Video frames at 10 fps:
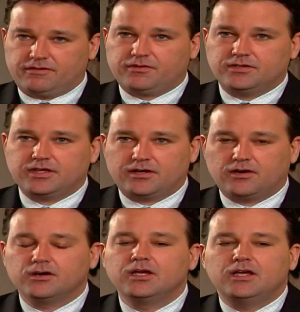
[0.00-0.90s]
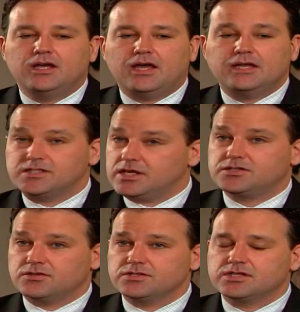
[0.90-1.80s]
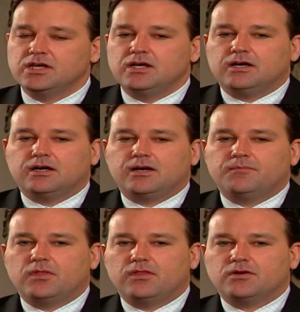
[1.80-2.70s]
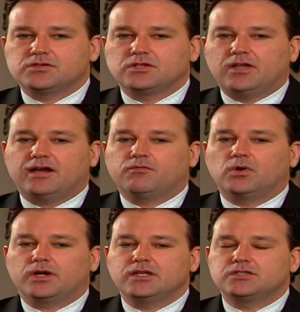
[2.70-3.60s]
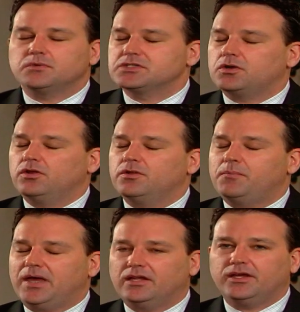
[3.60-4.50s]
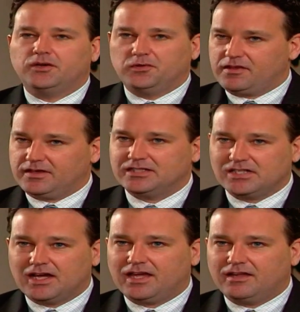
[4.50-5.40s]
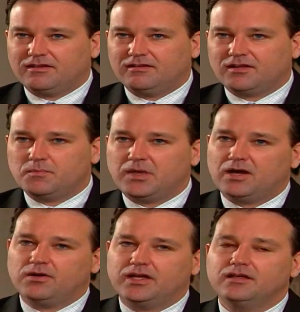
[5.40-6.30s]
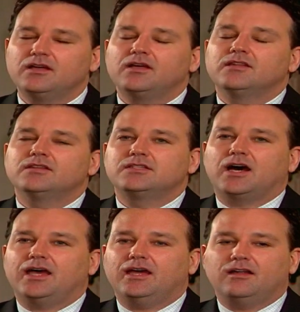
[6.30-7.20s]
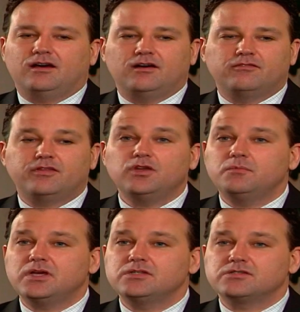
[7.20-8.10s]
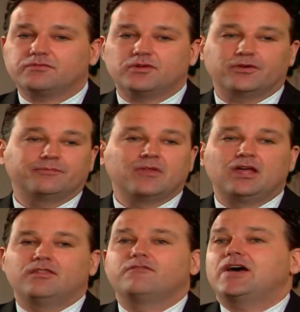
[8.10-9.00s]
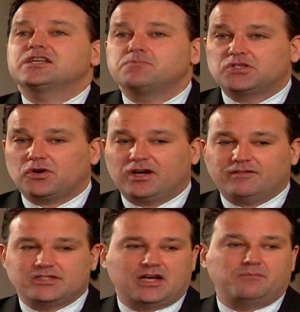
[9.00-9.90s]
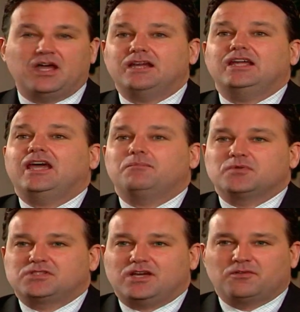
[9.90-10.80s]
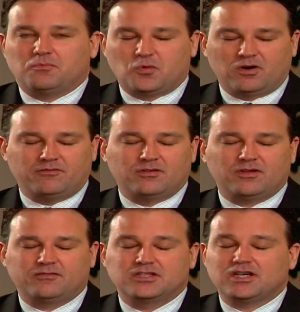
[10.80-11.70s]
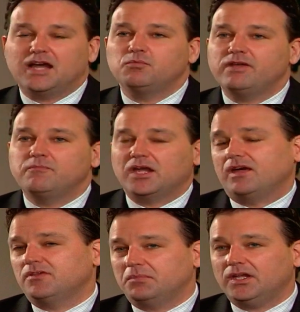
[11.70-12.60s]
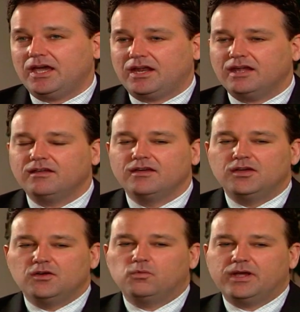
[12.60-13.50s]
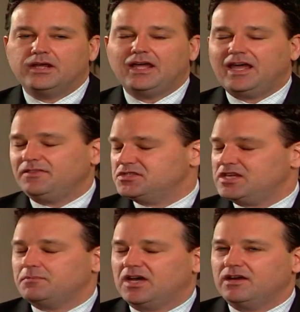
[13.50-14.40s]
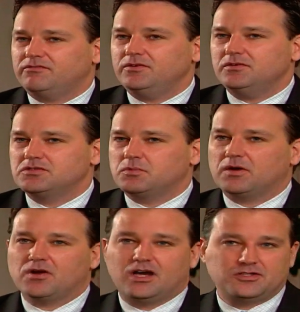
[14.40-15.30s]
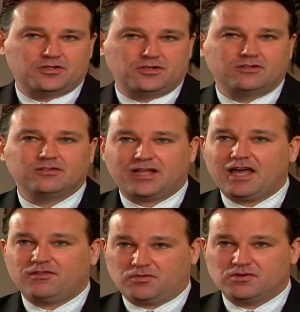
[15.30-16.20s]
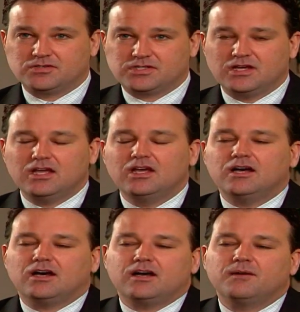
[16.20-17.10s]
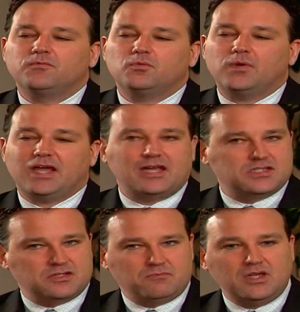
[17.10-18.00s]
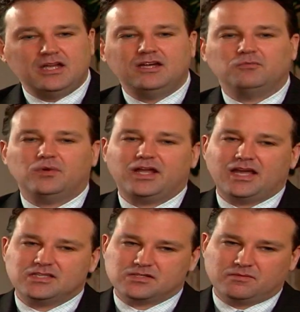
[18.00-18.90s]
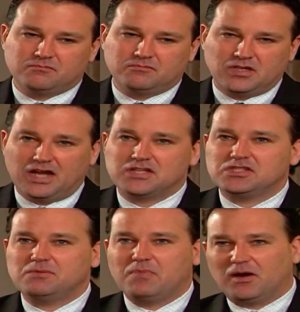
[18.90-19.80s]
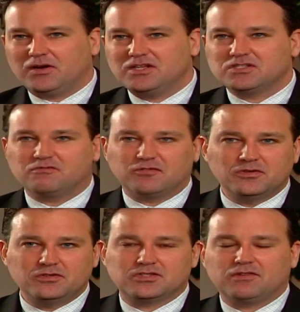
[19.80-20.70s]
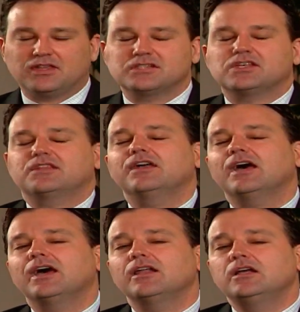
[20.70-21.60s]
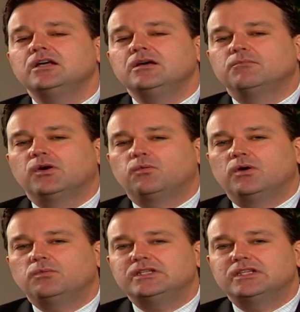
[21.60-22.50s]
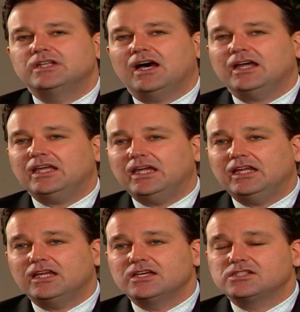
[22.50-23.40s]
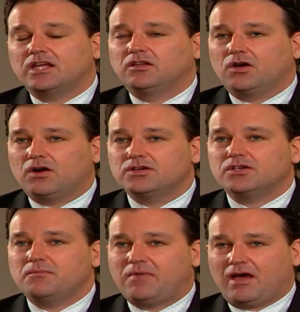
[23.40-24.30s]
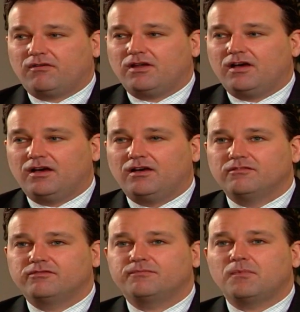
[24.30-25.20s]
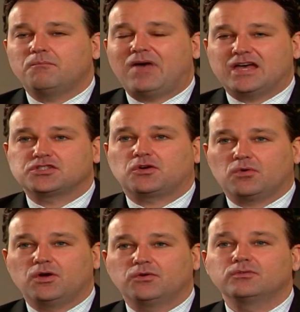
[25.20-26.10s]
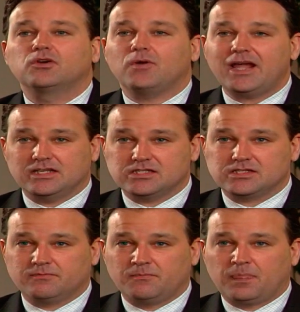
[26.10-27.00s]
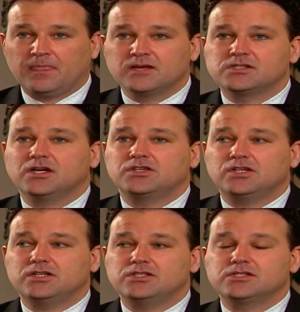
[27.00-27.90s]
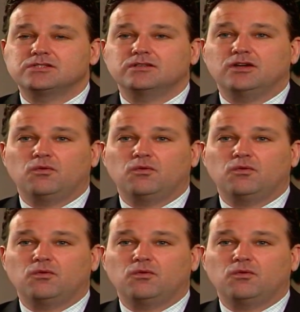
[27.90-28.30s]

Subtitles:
different than our ancestors. There's a lot of work into what's called the Paleolithic diet, comparing the diet of humans for the vast majority of time, 98% or more of the time we've been on the planet. We ate the same kind of foods. We were hunter-gatherers. We ate some meat, we ate some nuts and berries and fruits and things like that. But what we did not eat is a large amount of mass-grown grains, such as,